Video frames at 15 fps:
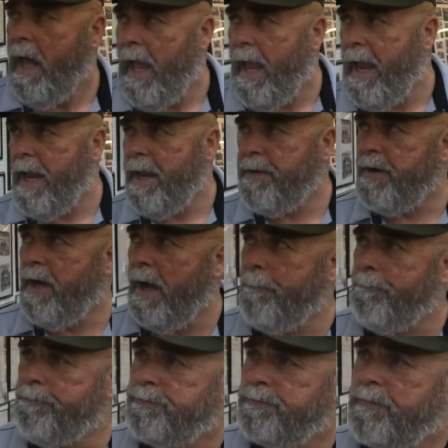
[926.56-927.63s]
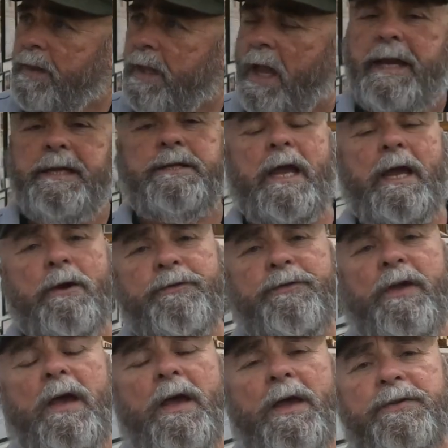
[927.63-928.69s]
And he
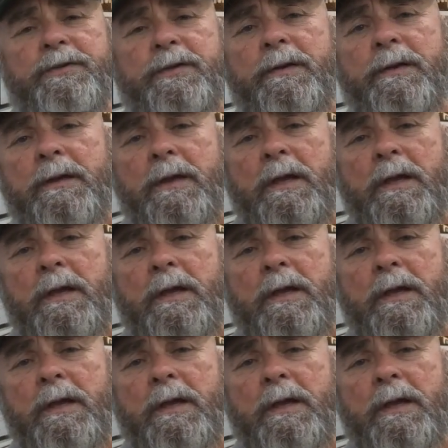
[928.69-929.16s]
tells us